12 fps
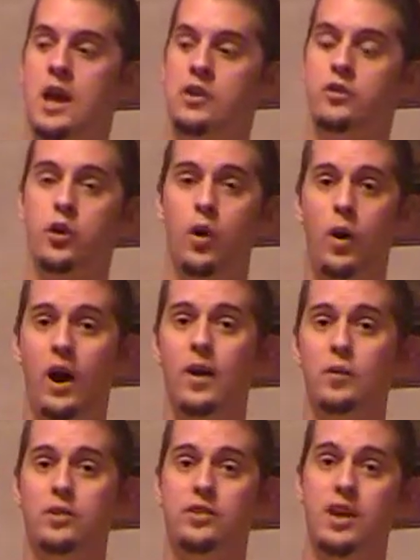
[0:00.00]
So
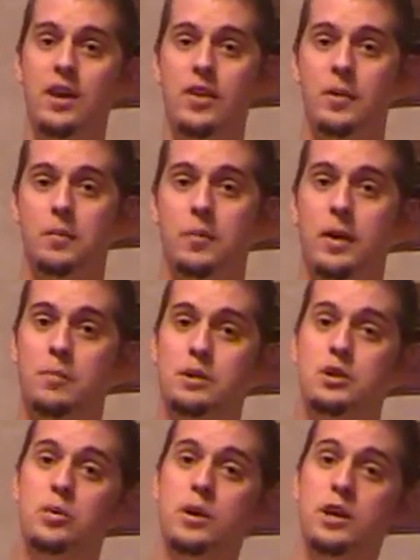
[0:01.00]
I would say that
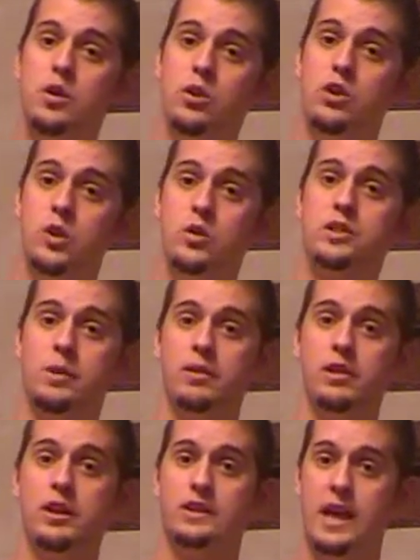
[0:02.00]
you could do
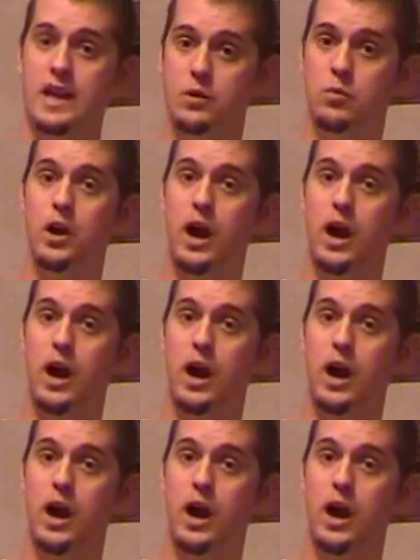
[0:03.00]
something like that.